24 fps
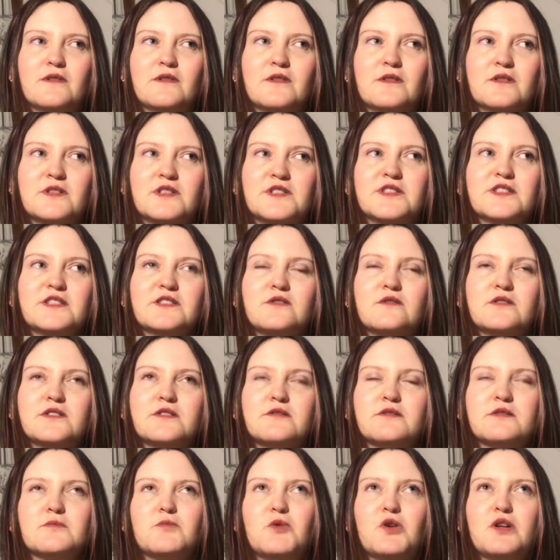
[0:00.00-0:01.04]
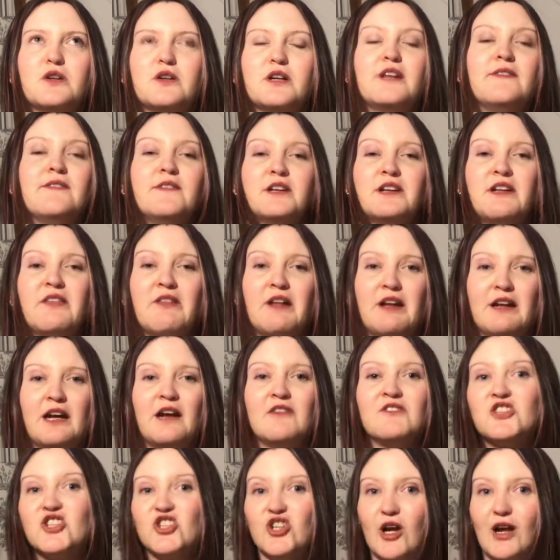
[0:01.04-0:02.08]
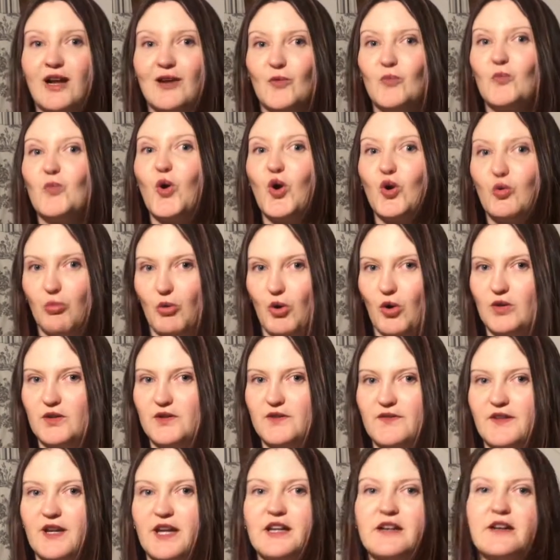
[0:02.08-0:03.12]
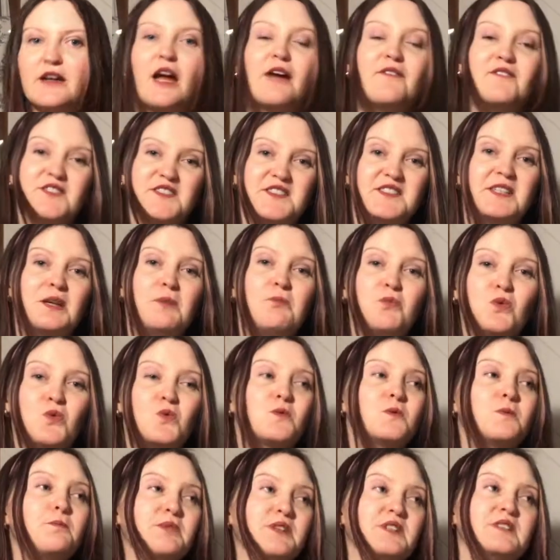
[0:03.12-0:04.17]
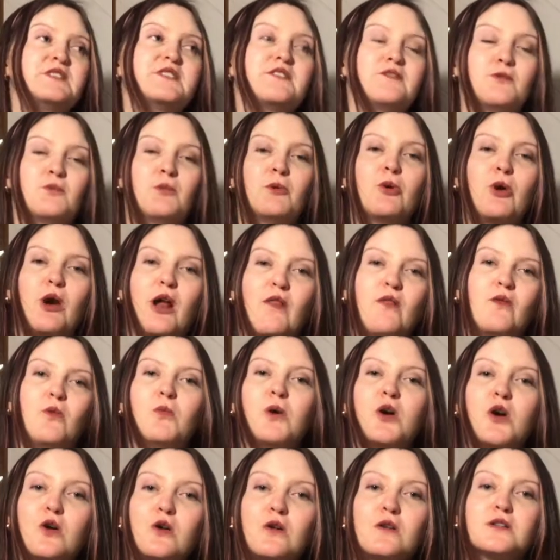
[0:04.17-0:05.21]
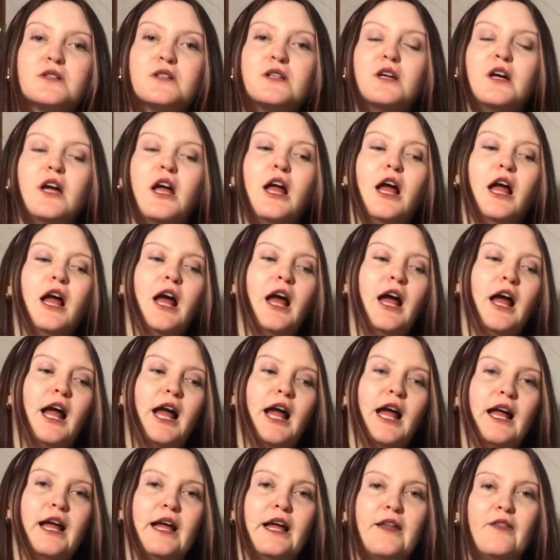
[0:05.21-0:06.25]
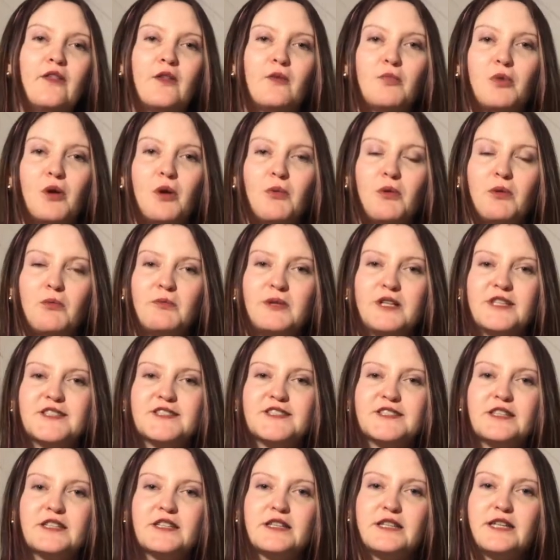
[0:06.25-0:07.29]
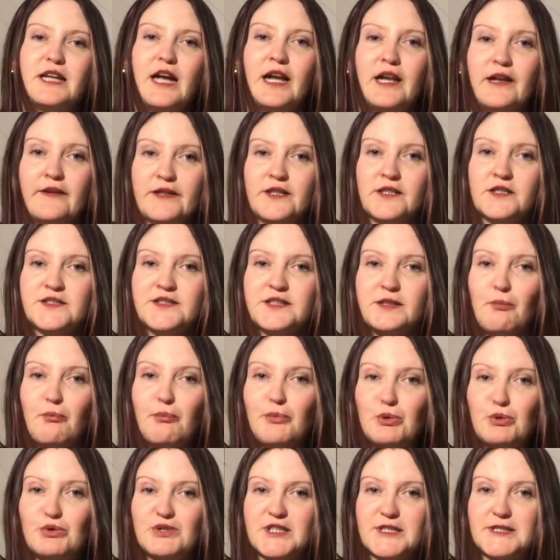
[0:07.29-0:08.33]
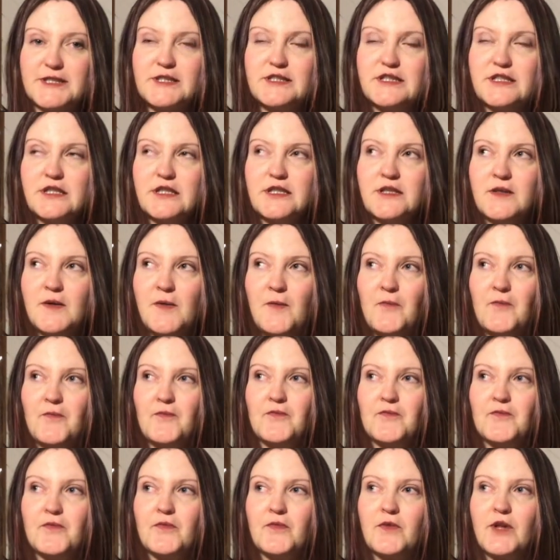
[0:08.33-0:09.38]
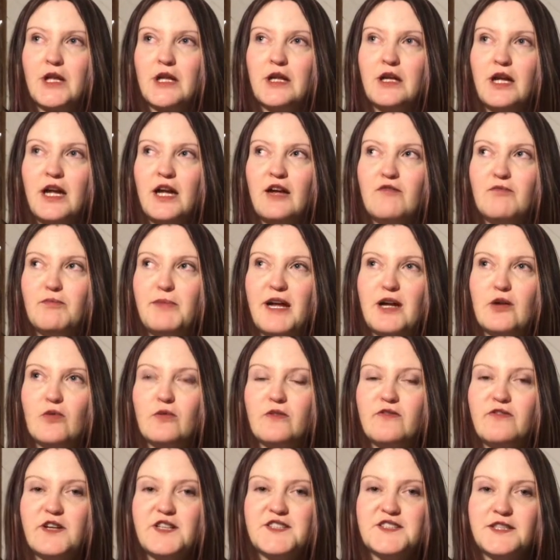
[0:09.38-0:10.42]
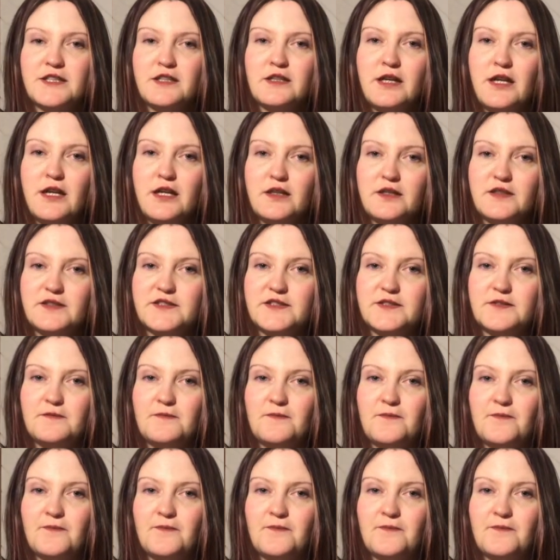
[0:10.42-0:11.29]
This is also a spoiler. In the end, they have a giant robot. They have assembled bits from around the world, and the problem is that the aliens that built it have backward-facing knees.